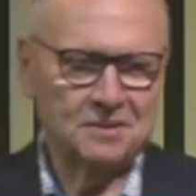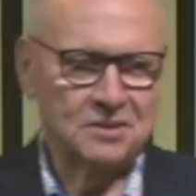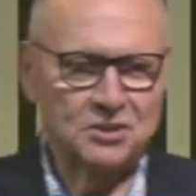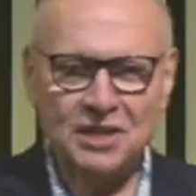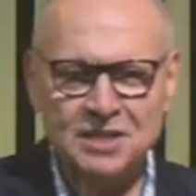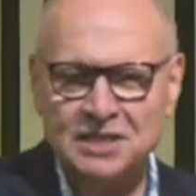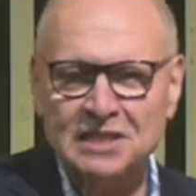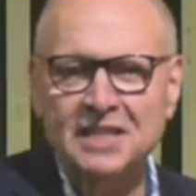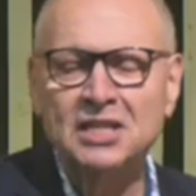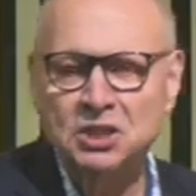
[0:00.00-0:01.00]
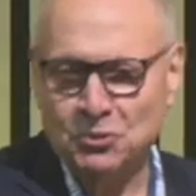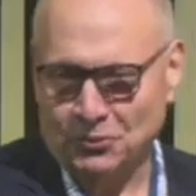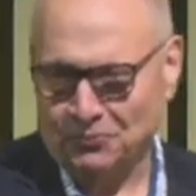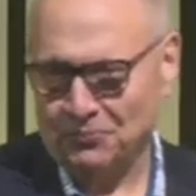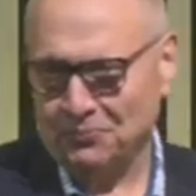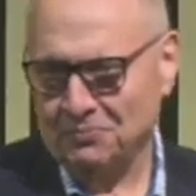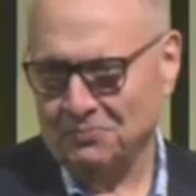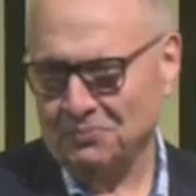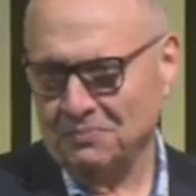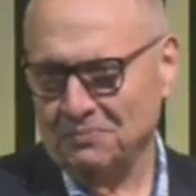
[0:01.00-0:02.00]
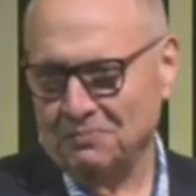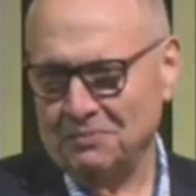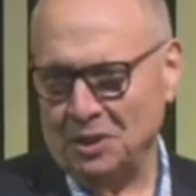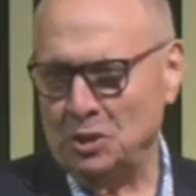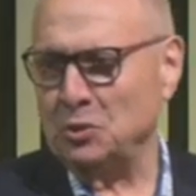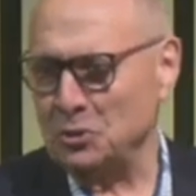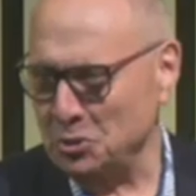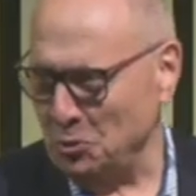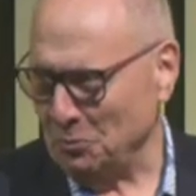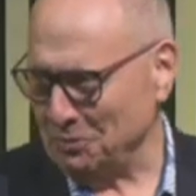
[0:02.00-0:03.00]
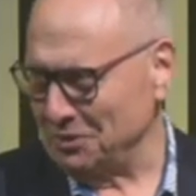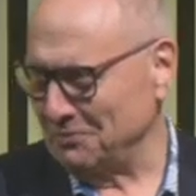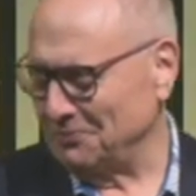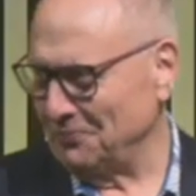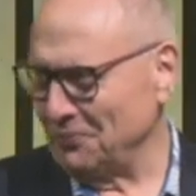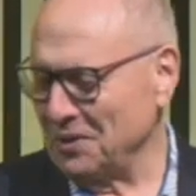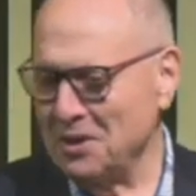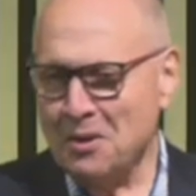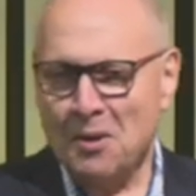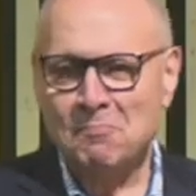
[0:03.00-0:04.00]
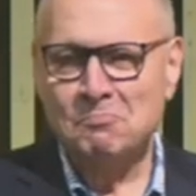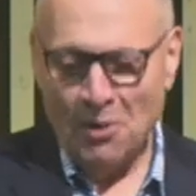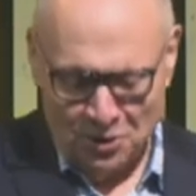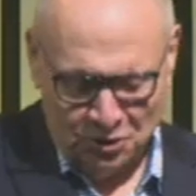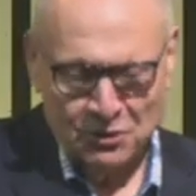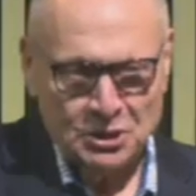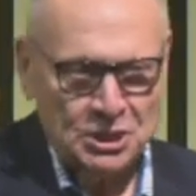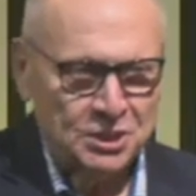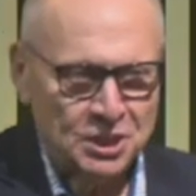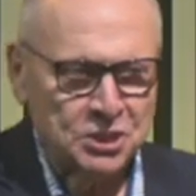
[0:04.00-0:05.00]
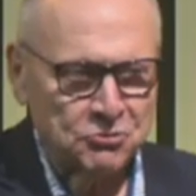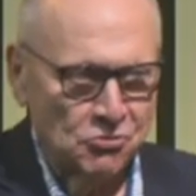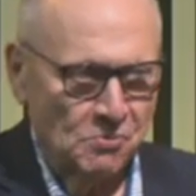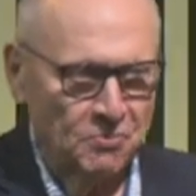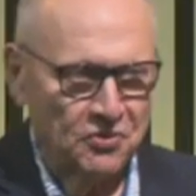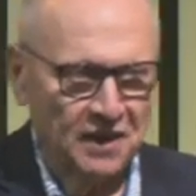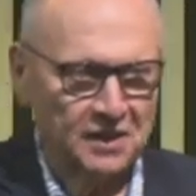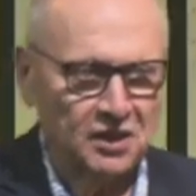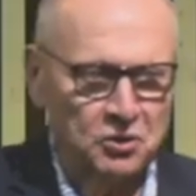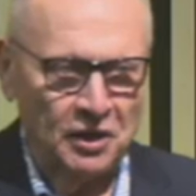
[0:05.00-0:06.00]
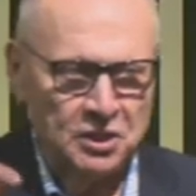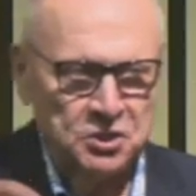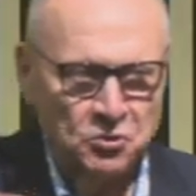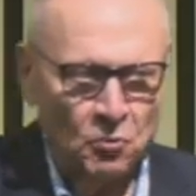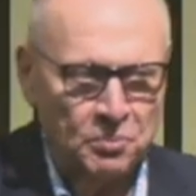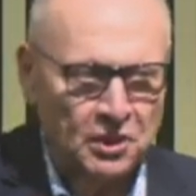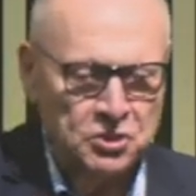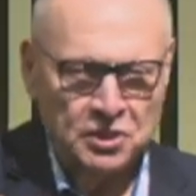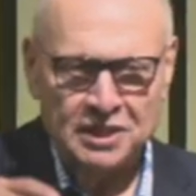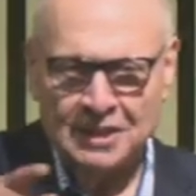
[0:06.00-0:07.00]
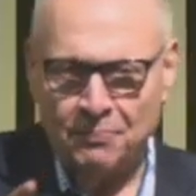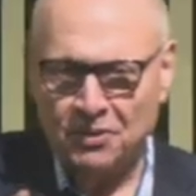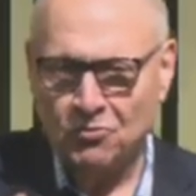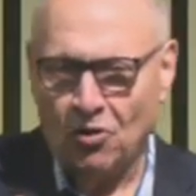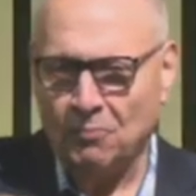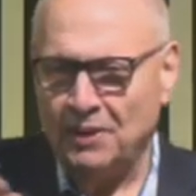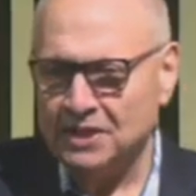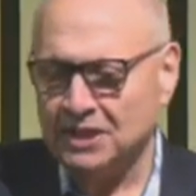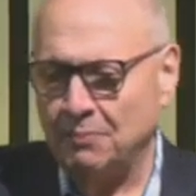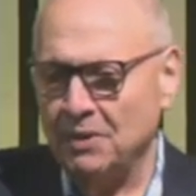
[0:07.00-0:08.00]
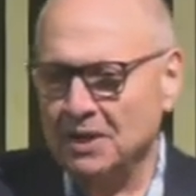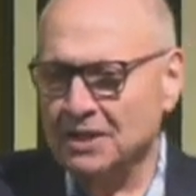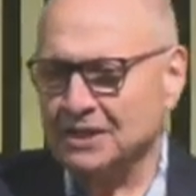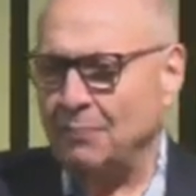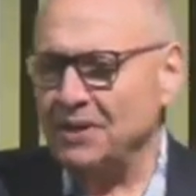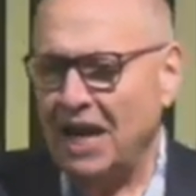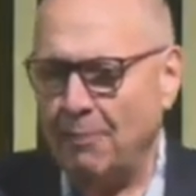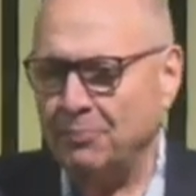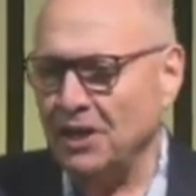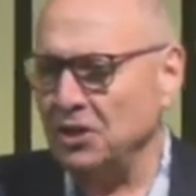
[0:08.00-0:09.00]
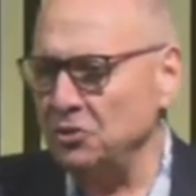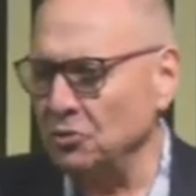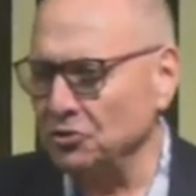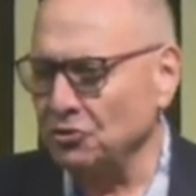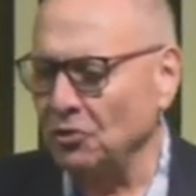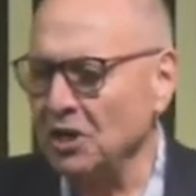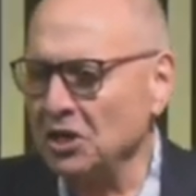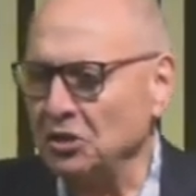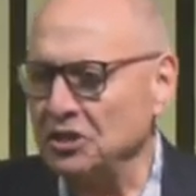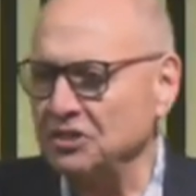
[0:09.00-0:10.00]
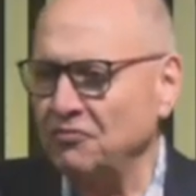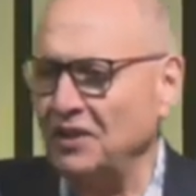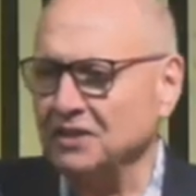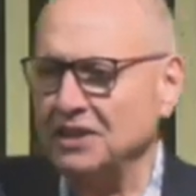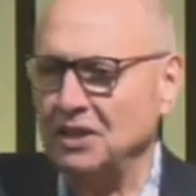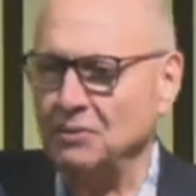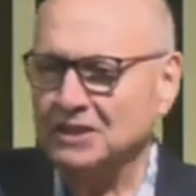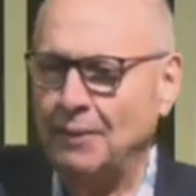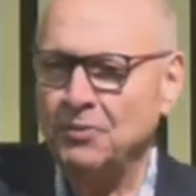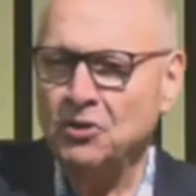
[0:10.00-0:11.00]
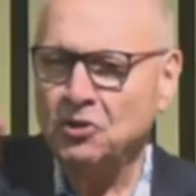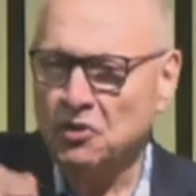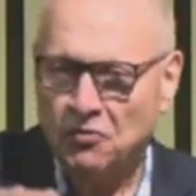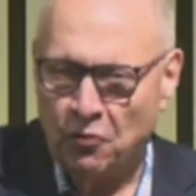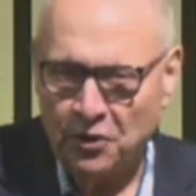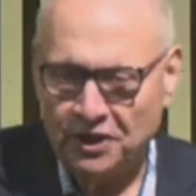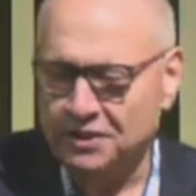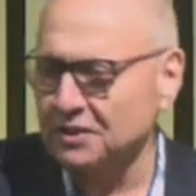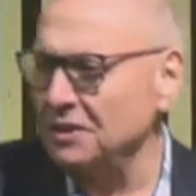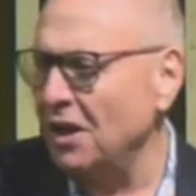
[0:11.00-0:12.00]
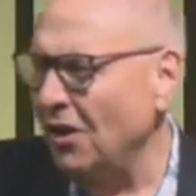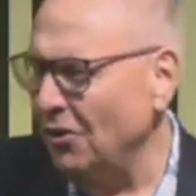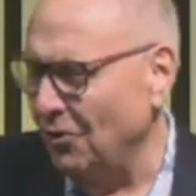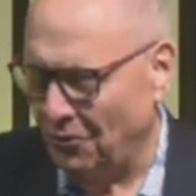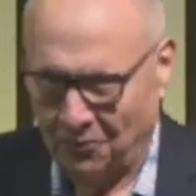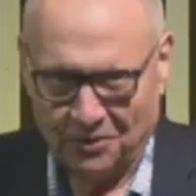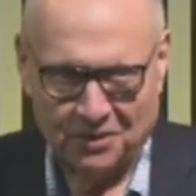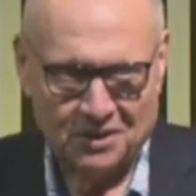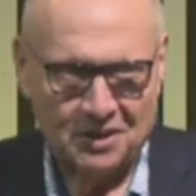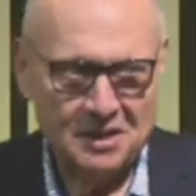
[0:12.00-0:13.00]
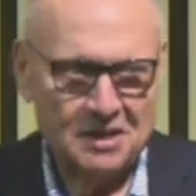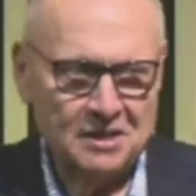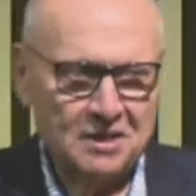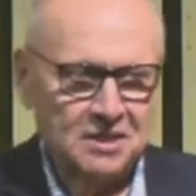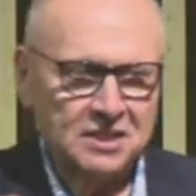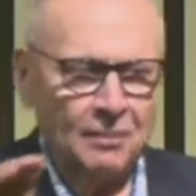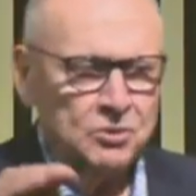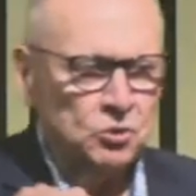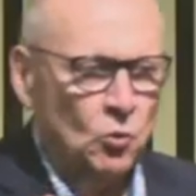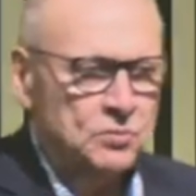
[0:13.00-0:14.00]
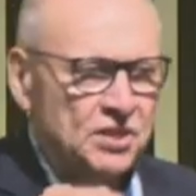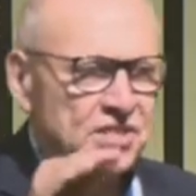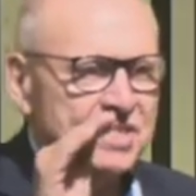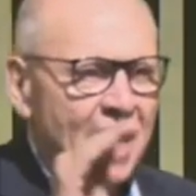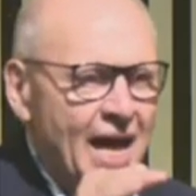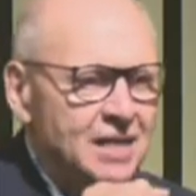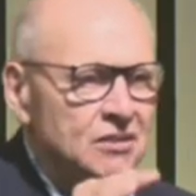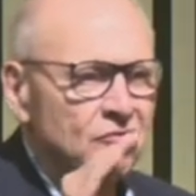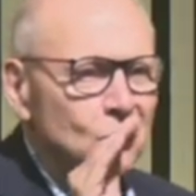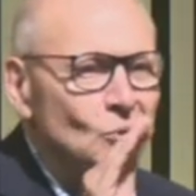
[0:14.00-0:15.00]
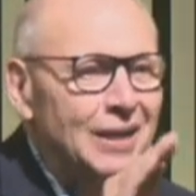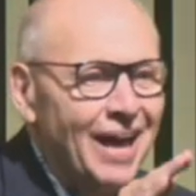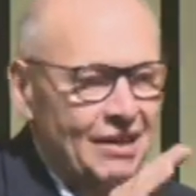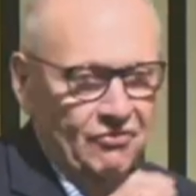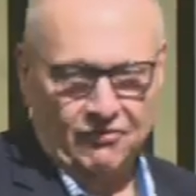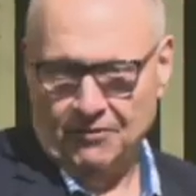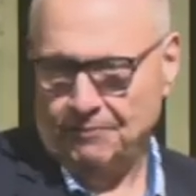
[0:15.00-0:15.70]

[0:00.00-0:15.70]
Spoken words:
Jesus leads you into your storms. Most Christians in this room think that you're a storm because you did something wrong, messed up, something happened out of your control. You just felt that there was something you could have avoided. No. Some storms are designed for your life.